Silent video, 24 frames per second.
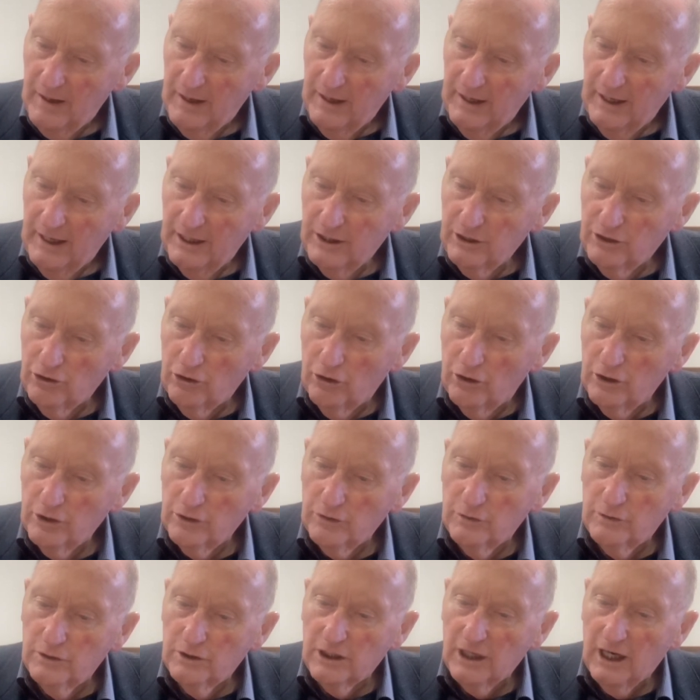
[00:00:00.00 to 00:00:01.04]
In
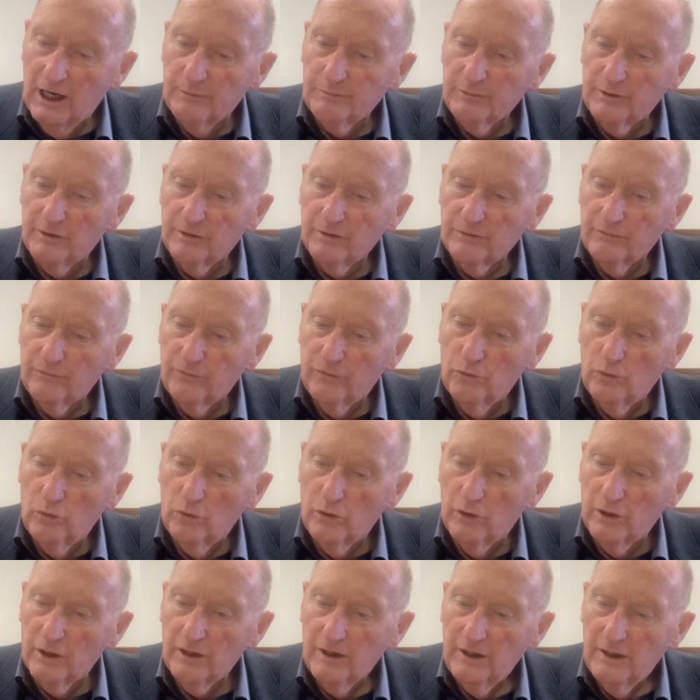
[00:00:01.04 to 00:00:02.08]
John chapter
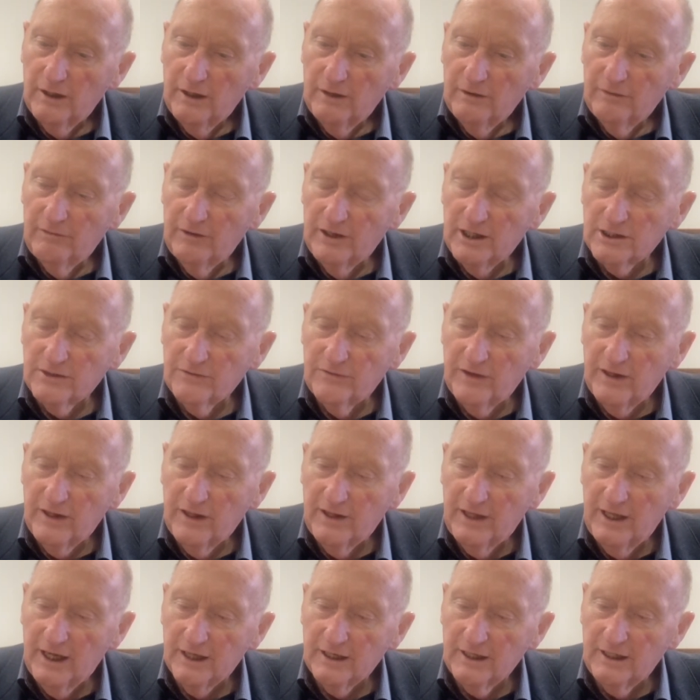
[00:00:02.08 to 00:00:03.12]
4, verse
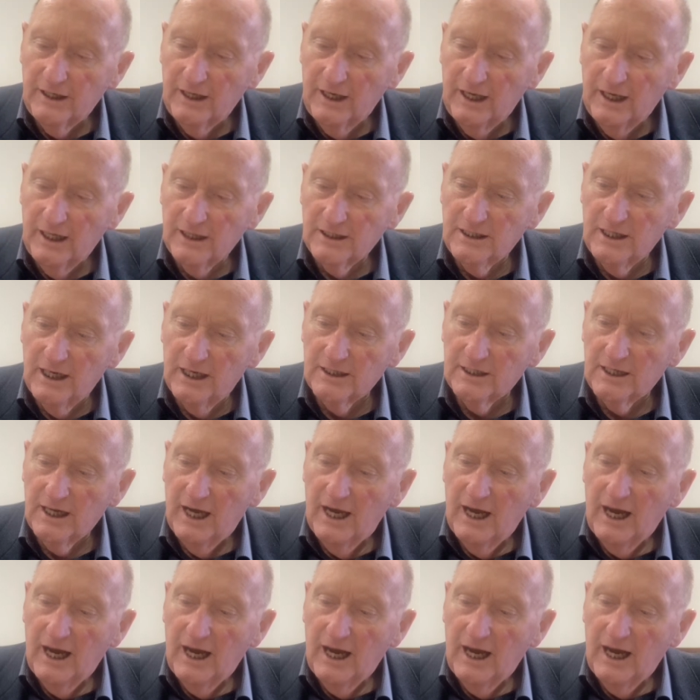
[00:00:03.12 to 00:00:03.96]
38, he says,